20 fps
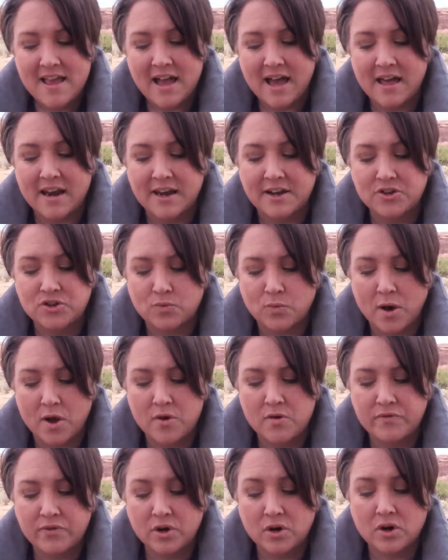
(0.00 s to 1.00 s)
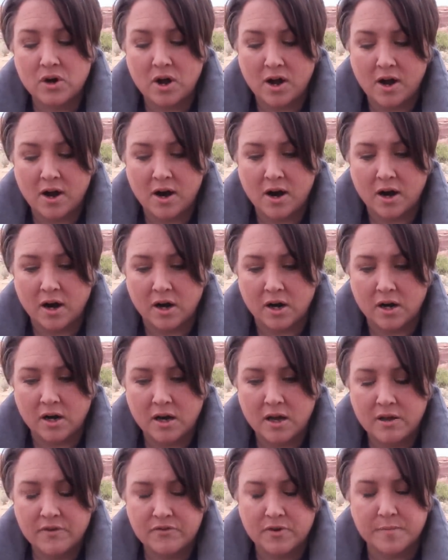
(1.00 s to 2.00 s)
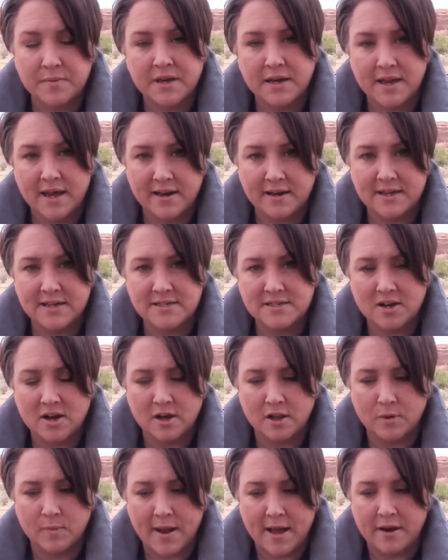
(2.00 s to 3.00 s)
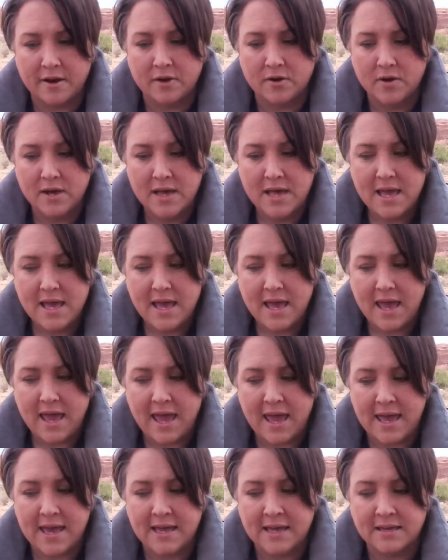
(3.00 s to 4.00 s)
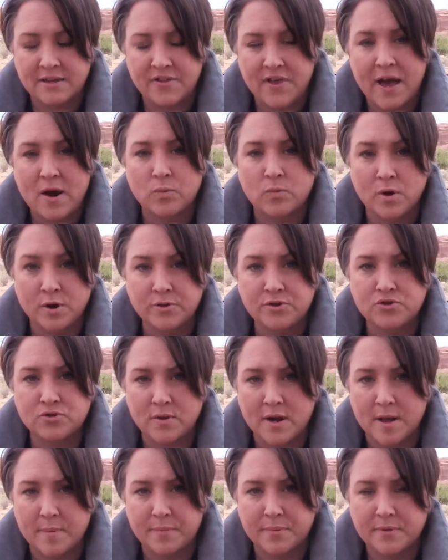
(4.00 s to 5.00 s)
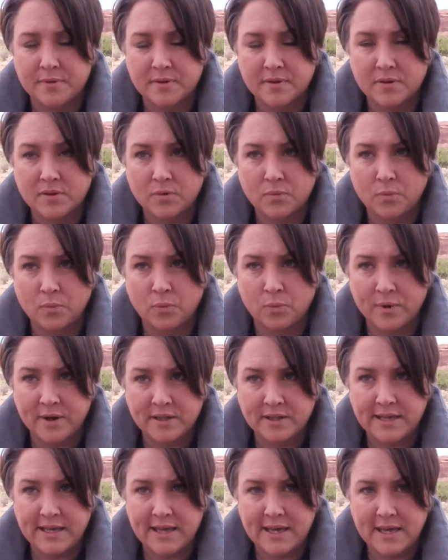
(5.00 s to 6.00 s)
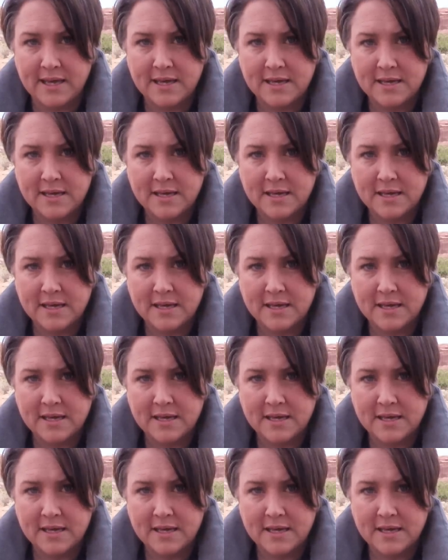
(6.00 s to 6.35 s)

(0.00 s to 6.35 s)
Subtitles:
And I drove her car from Connecticut to Colorado, and that road trip really